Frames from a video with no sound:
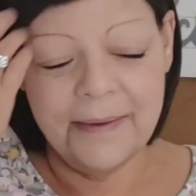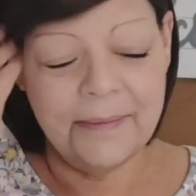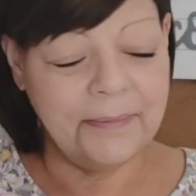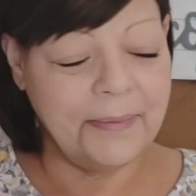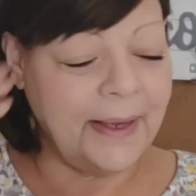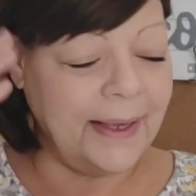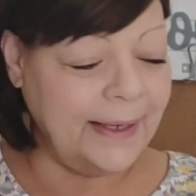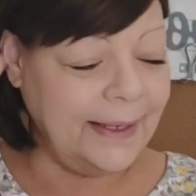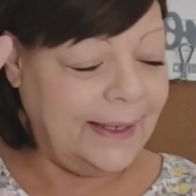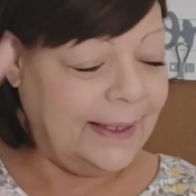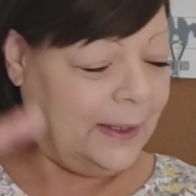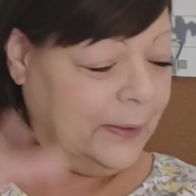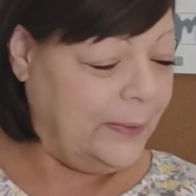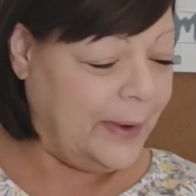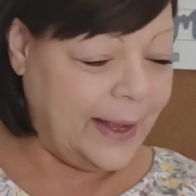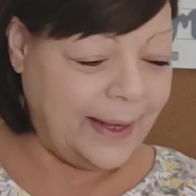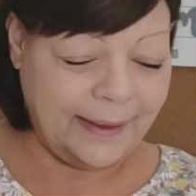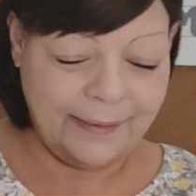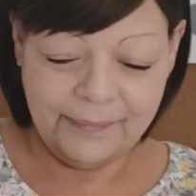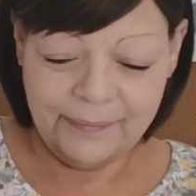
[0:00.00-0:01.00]
But
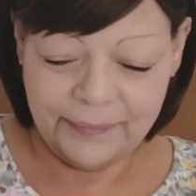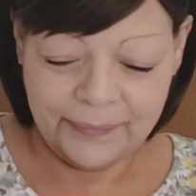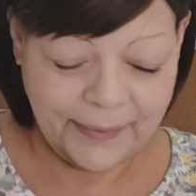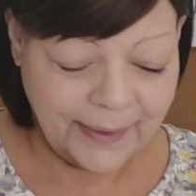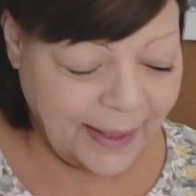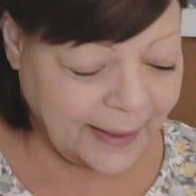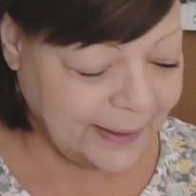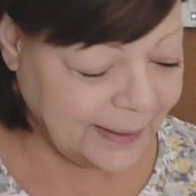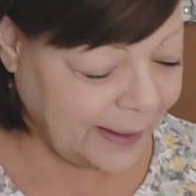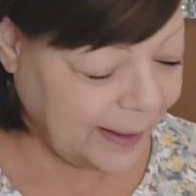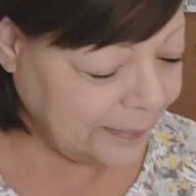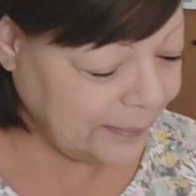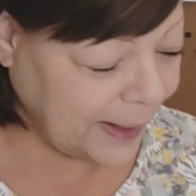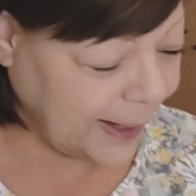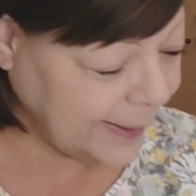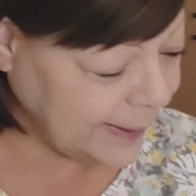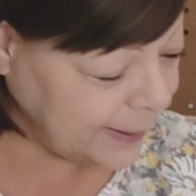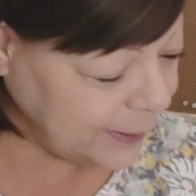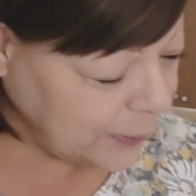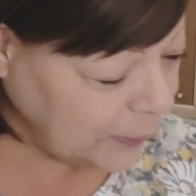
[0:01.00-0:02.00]
anyway, I,
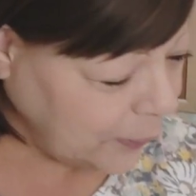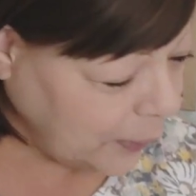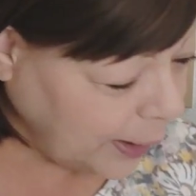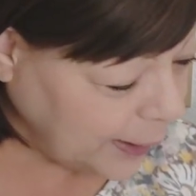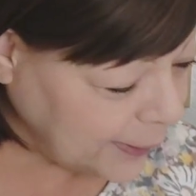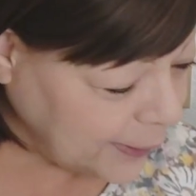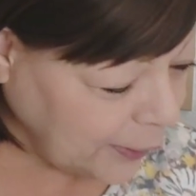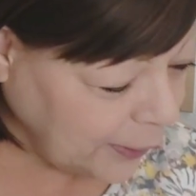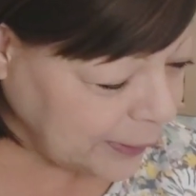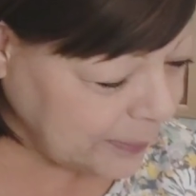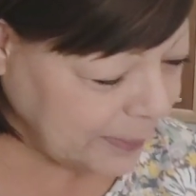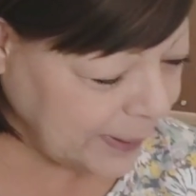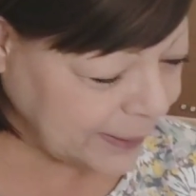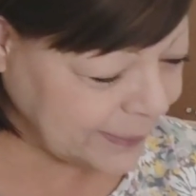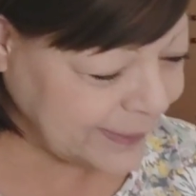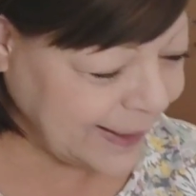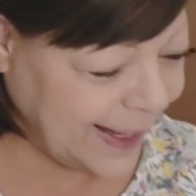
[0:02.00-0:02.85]
I can go on and on about